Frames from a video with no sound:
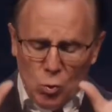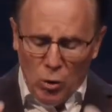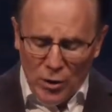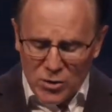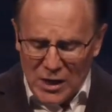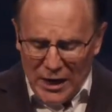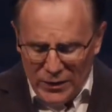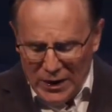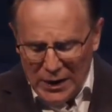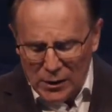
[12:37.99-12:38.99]
2
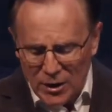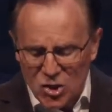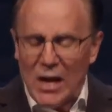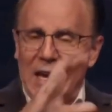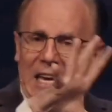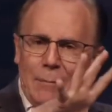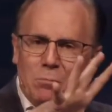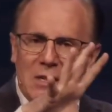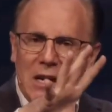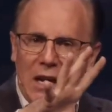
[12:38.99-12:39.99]
words in the English,
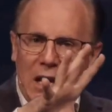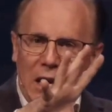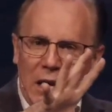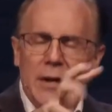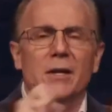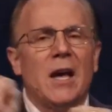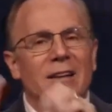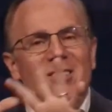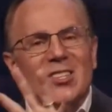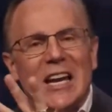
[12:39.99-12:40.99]
empty
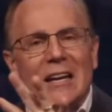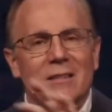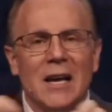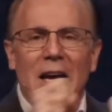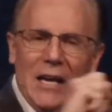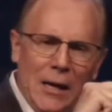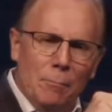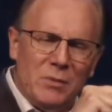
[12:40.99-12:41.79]
conceit.